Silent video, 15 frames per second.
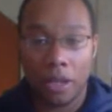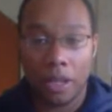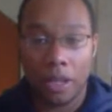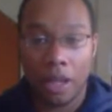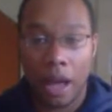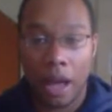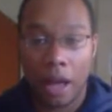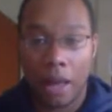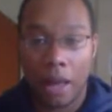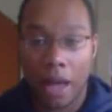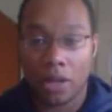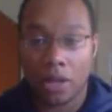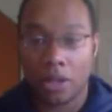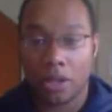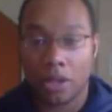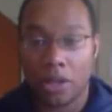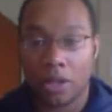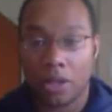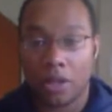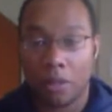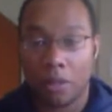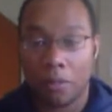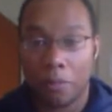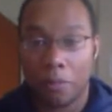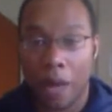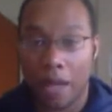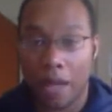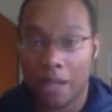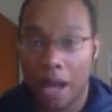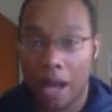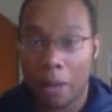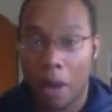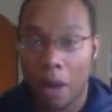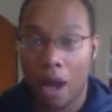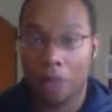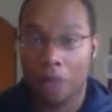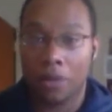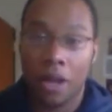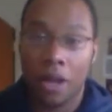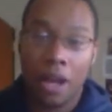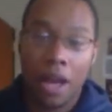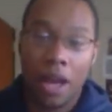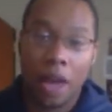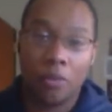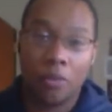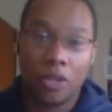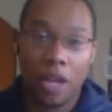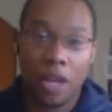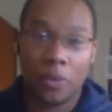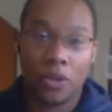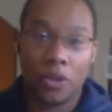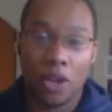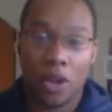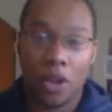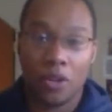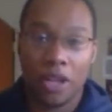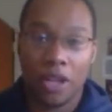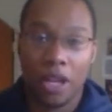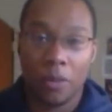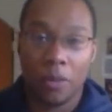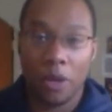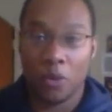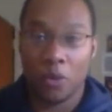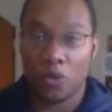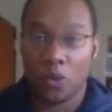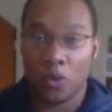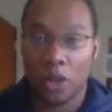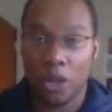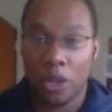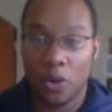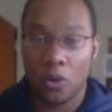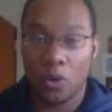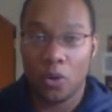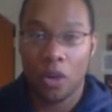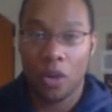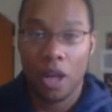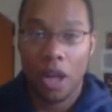actually took some paid time off and was able to go see him, and it was really cool.